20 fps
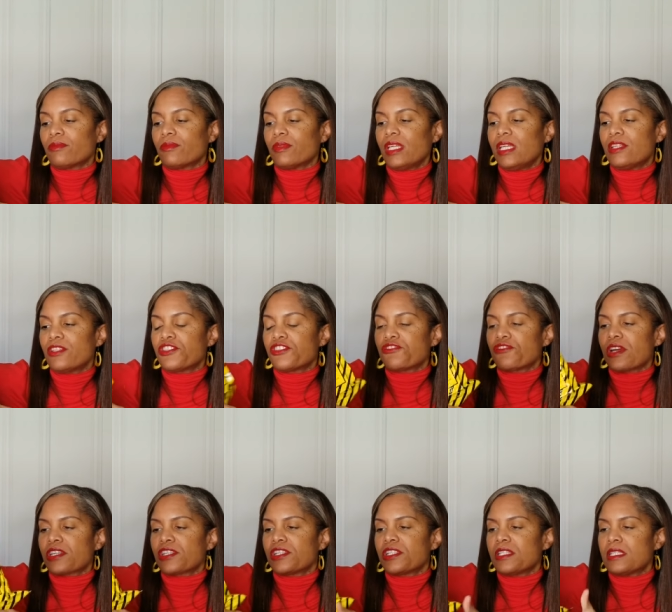
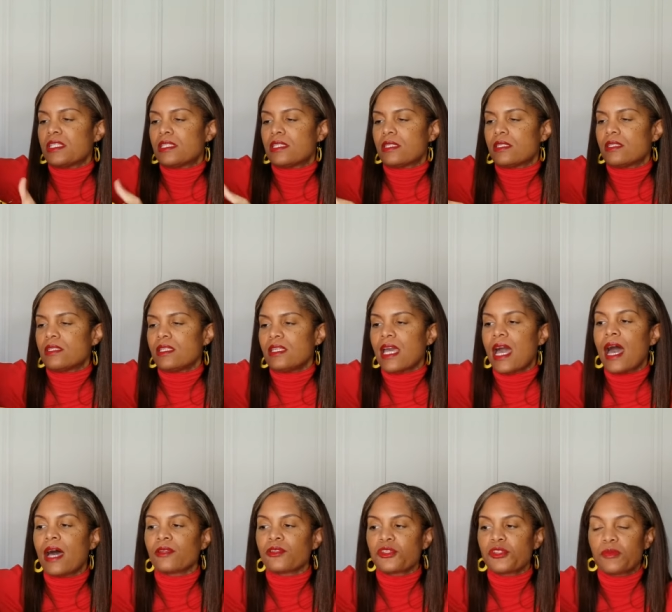instructions to see
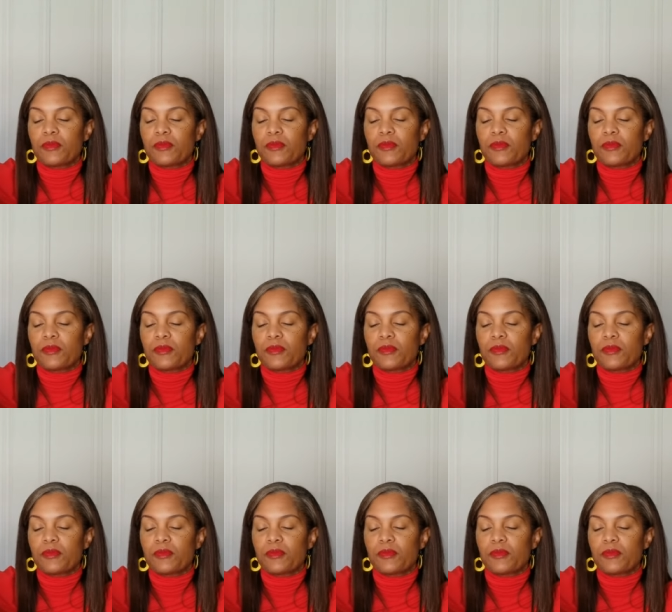how to